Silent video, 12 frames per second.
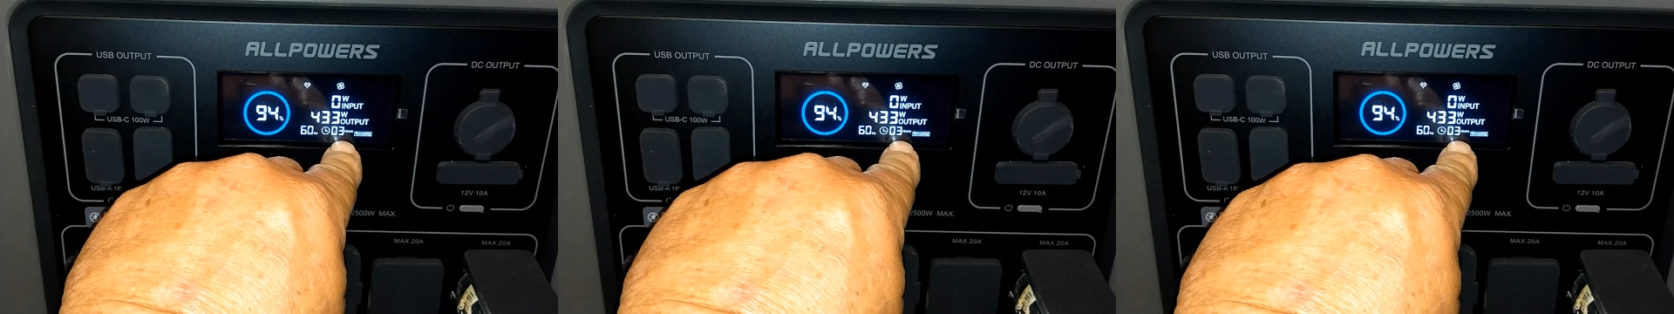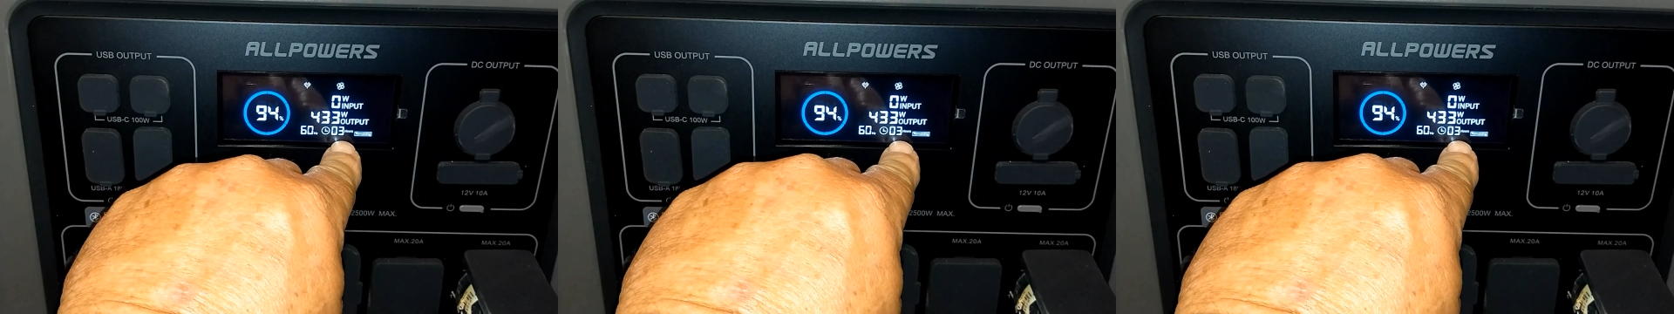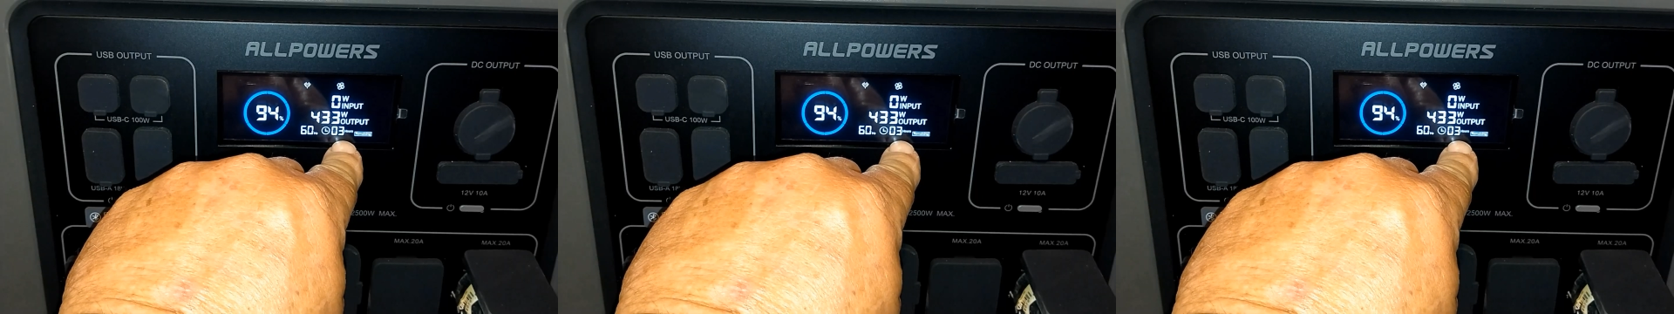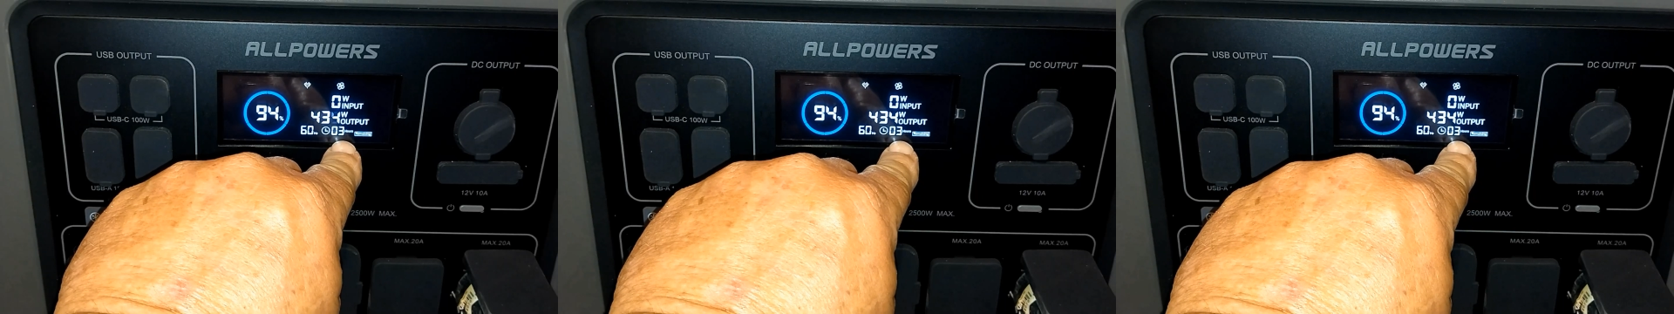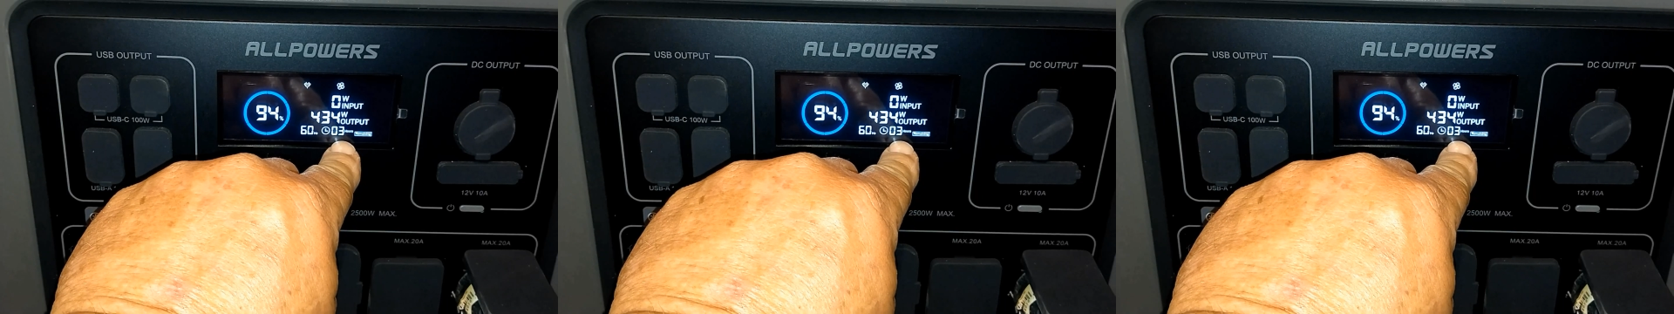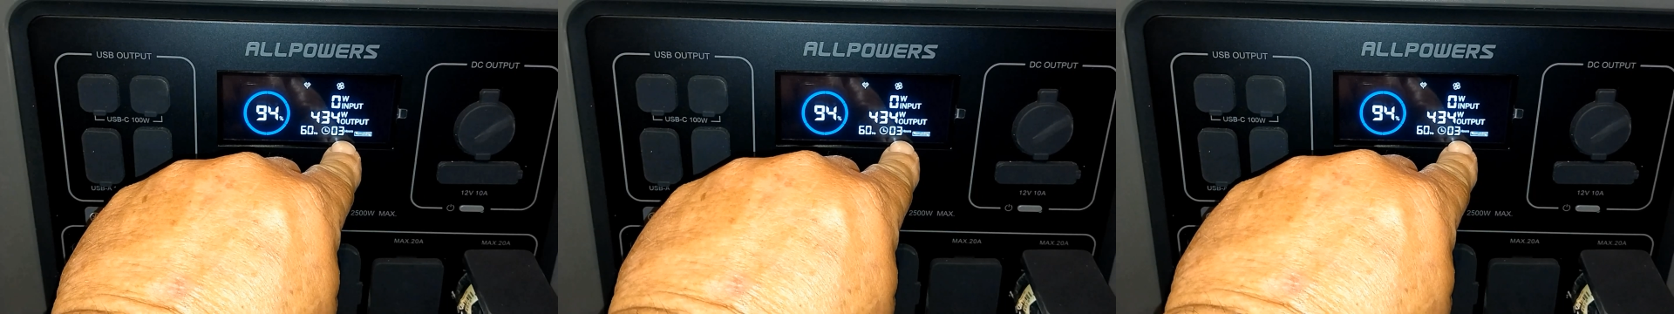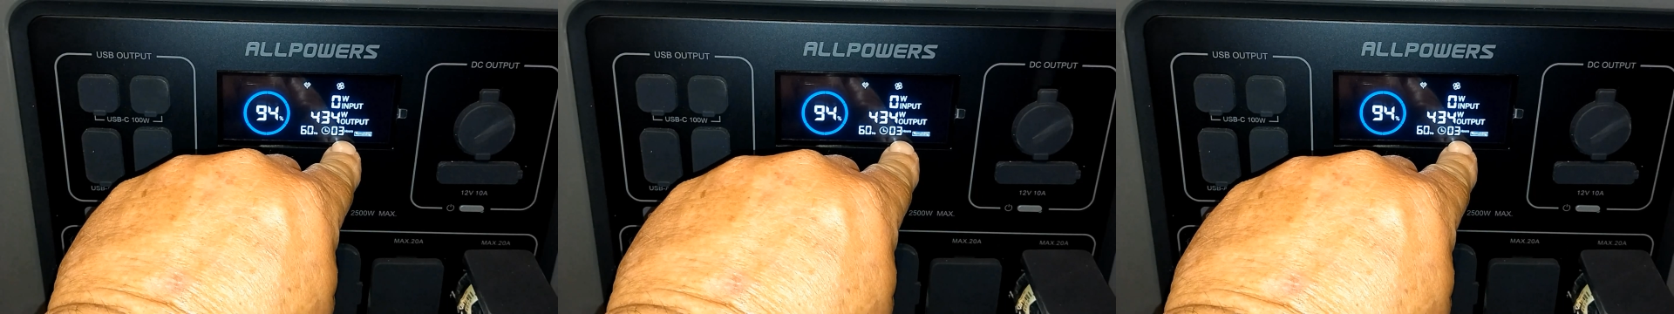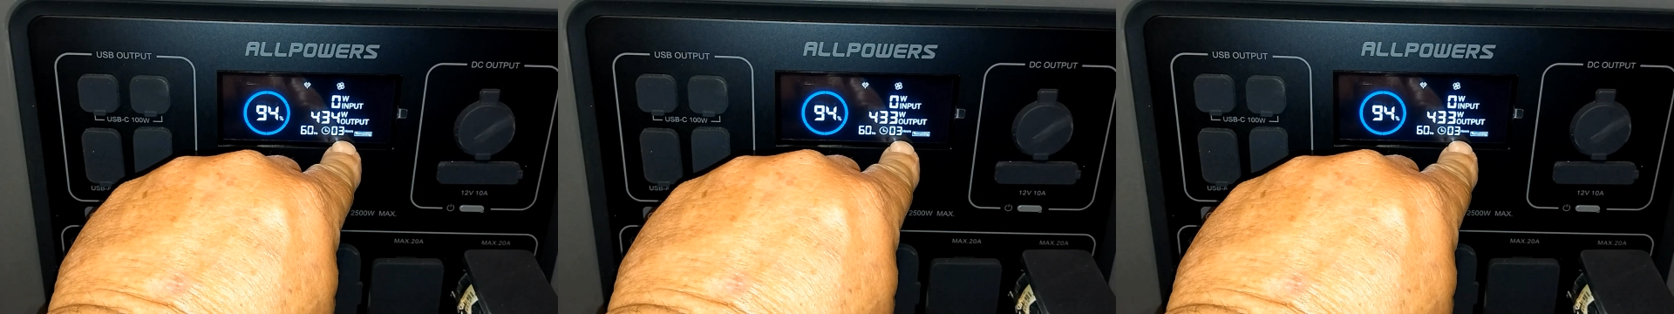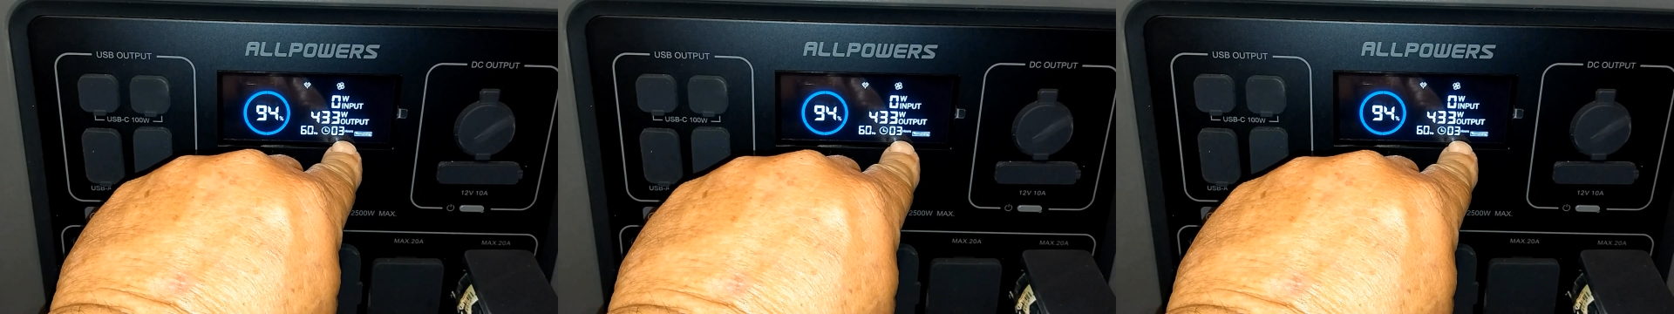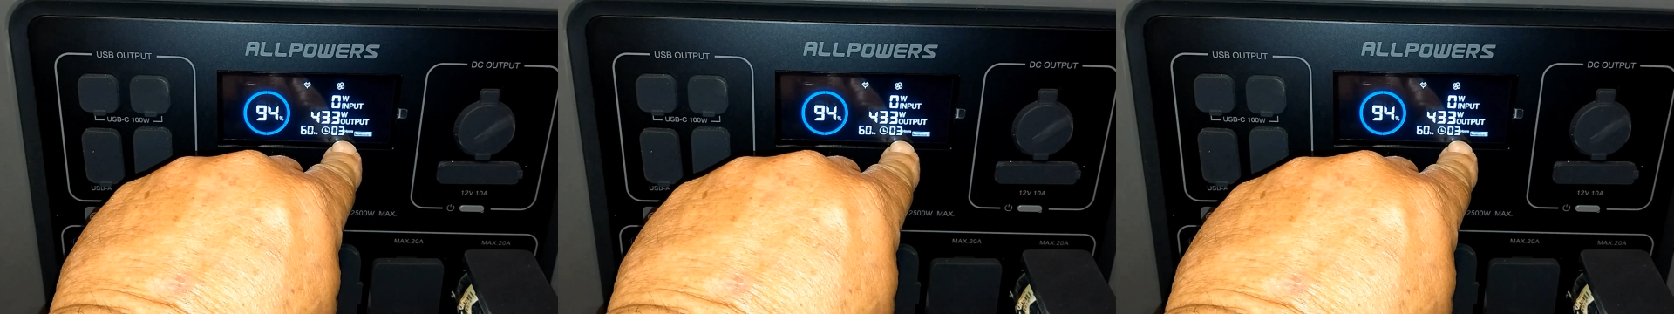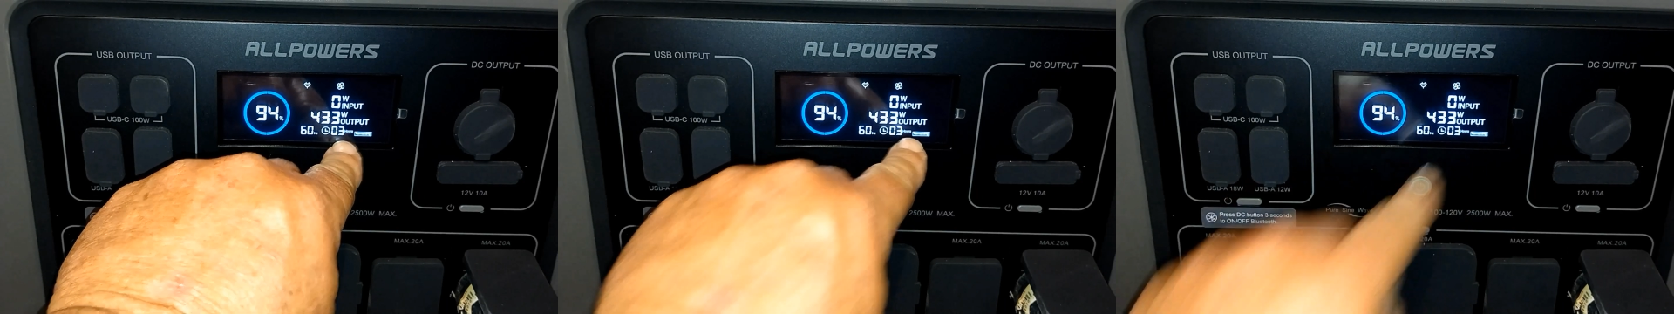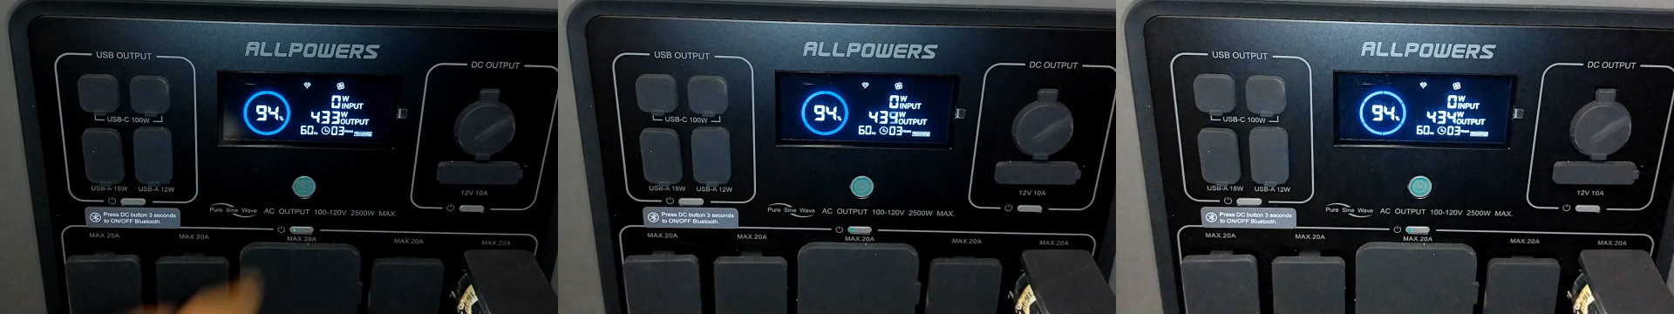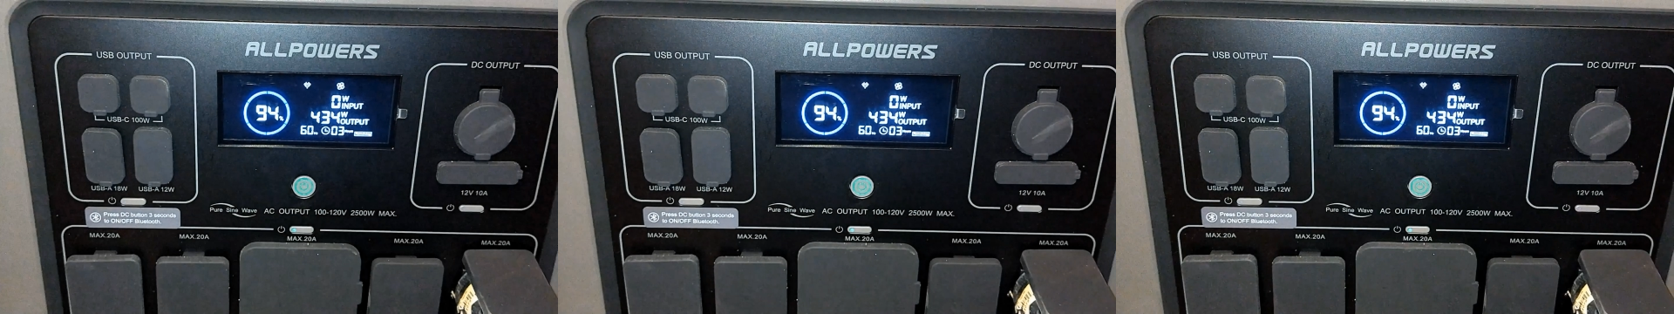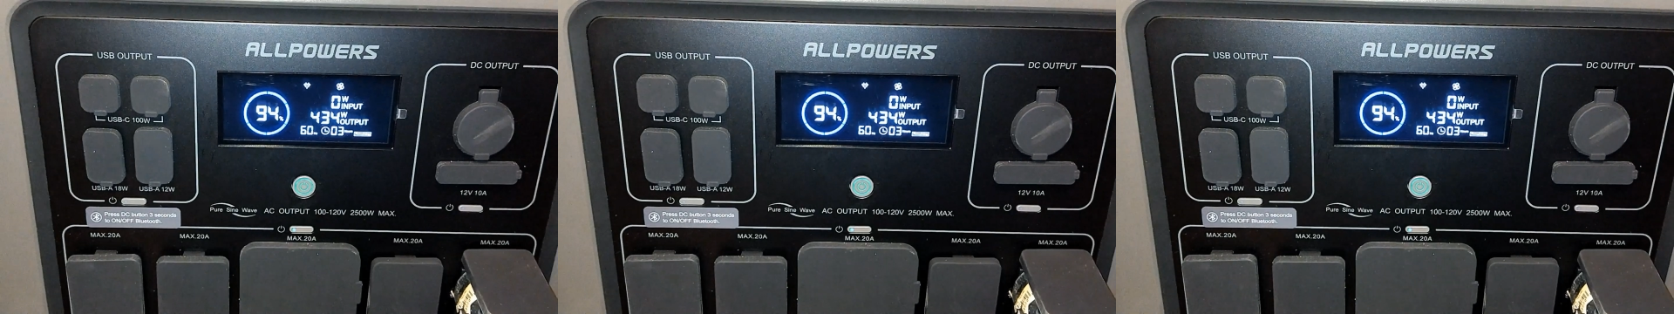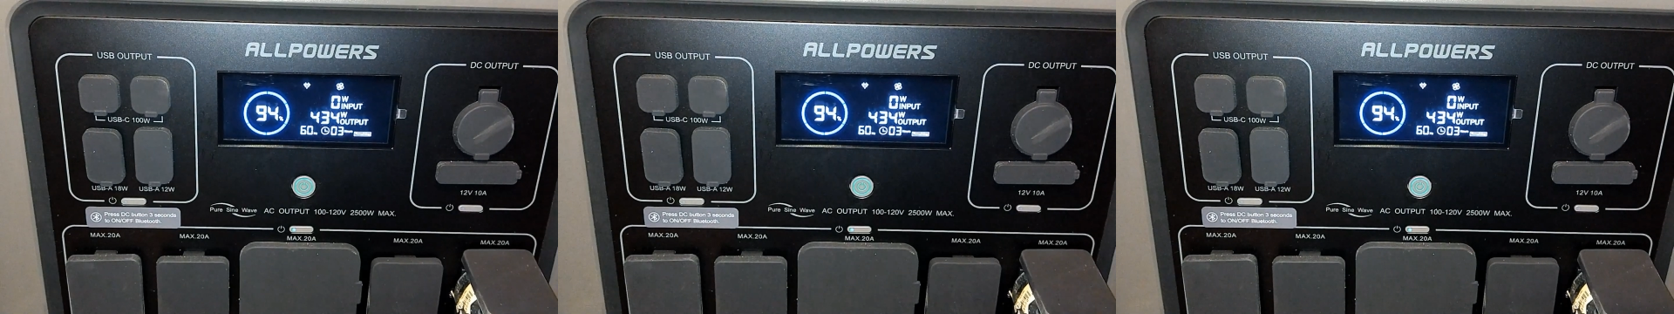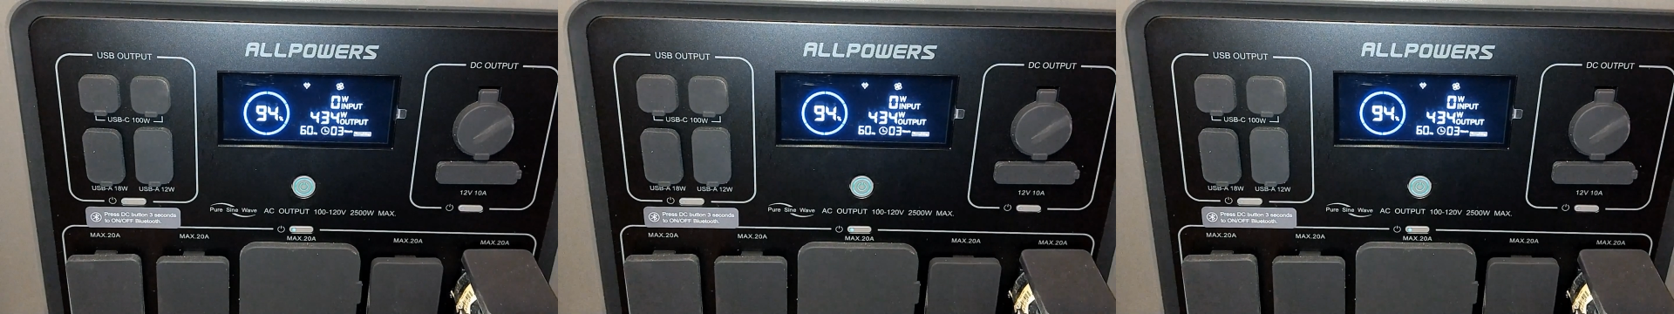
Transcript: [unreadable: no face in view]